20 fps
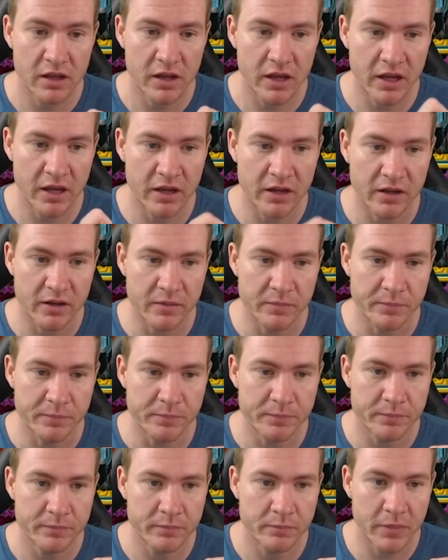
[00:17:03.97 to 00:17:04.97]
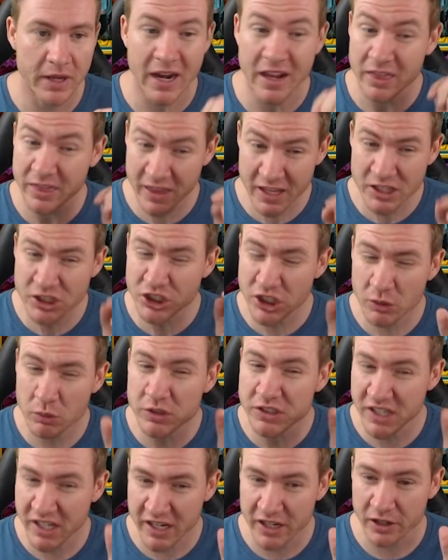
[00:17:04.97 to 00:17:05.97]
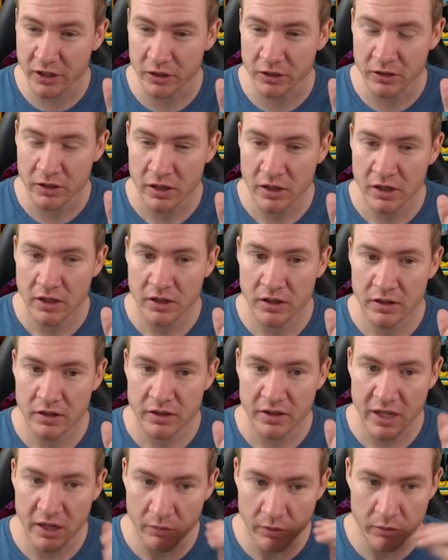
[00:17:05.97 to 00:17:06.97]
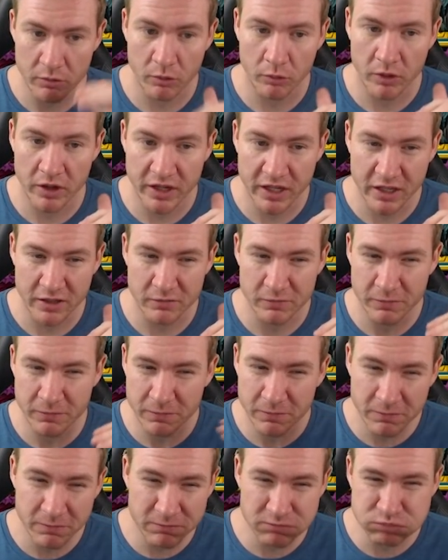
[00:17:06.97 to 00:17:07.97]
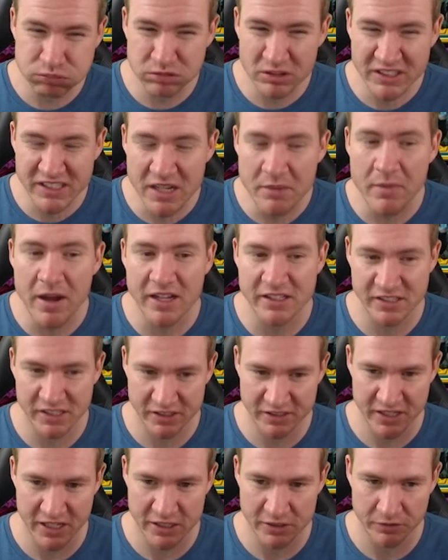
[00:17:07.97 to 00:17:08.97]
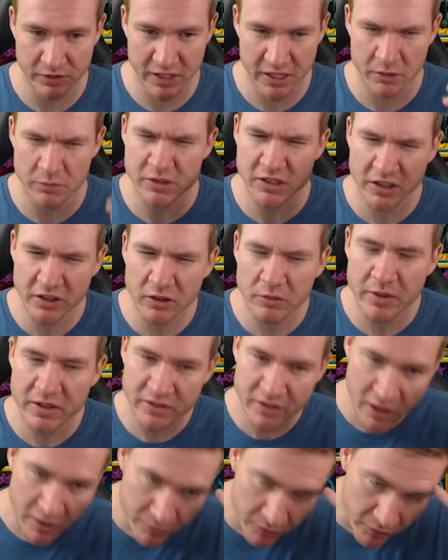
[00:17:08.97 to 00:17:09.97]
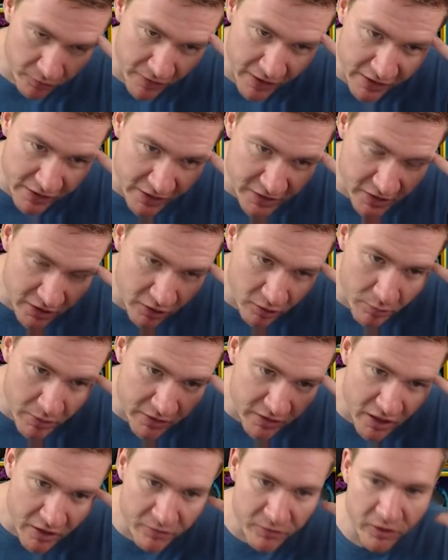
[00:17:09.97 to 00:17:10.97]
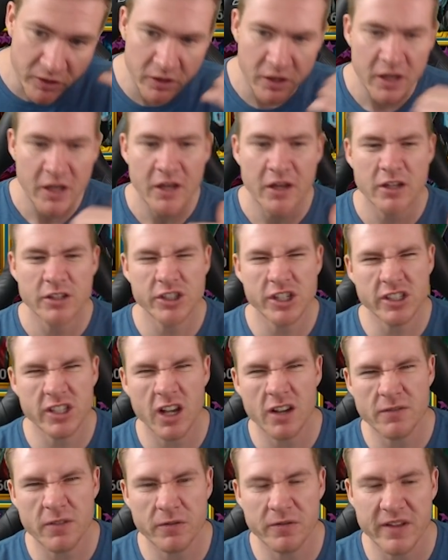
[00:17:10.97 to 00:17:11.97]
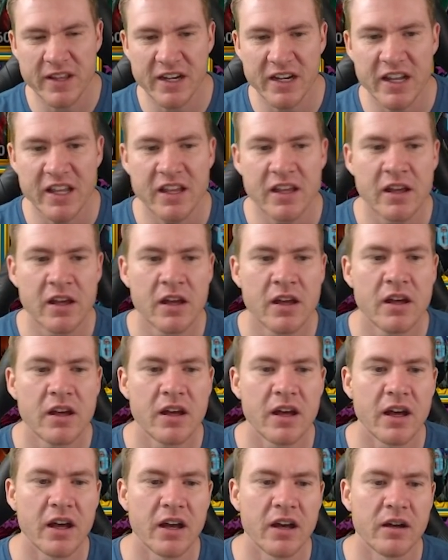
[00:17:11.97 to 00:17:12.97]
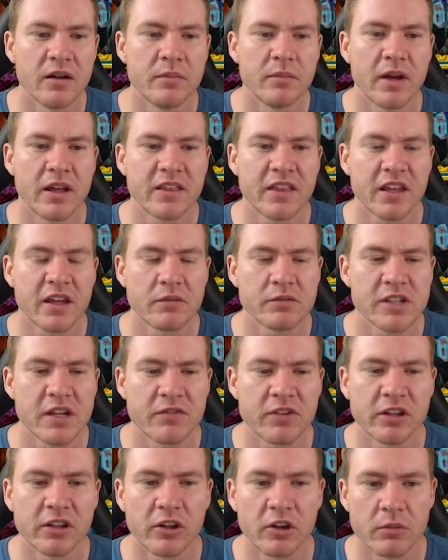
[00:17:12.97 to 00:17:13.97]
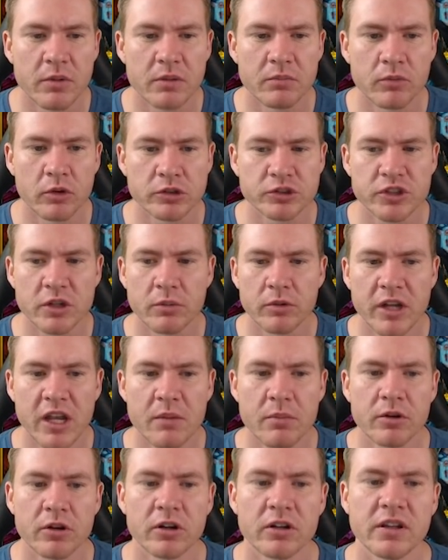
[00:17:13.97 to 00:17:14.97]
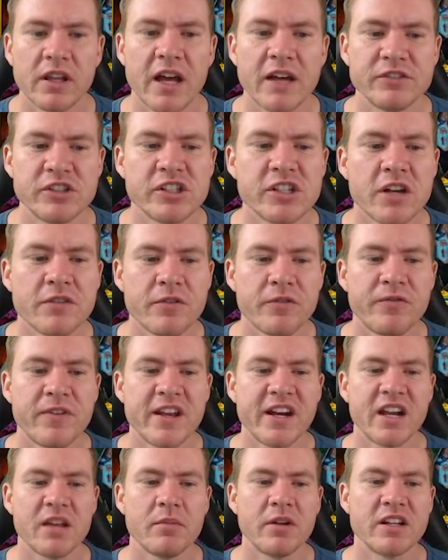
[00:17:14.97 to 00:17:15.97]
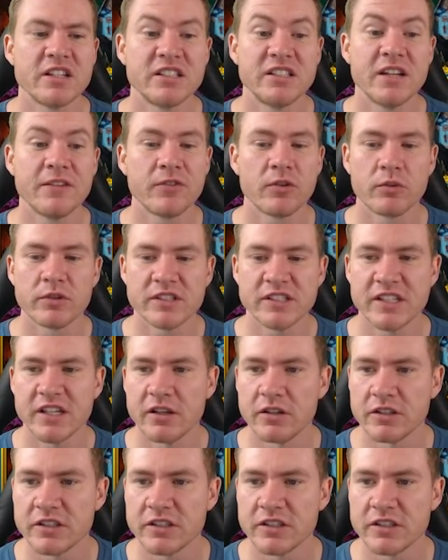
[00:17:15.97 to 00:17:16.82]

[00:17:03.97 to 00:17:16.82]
Um, but I think she was here and we were running it f- semi successfully. It was a little bit tougher. Finance a little bit tougher. She's off affinity. Um, I think I was having a little bit more trouble keeping her alive. She's off affinity, but it's different with Scyl.